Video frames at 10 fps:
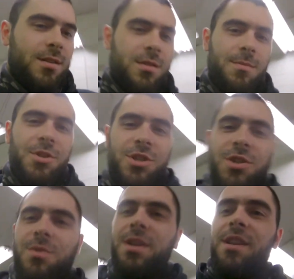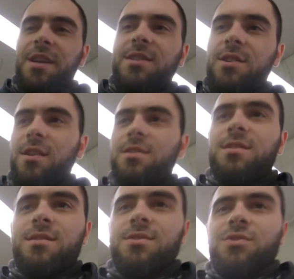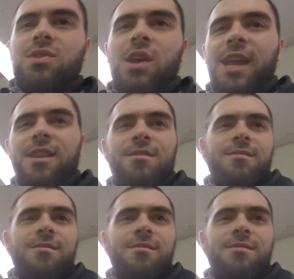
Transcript: Let me show you on Nick's car since there's light.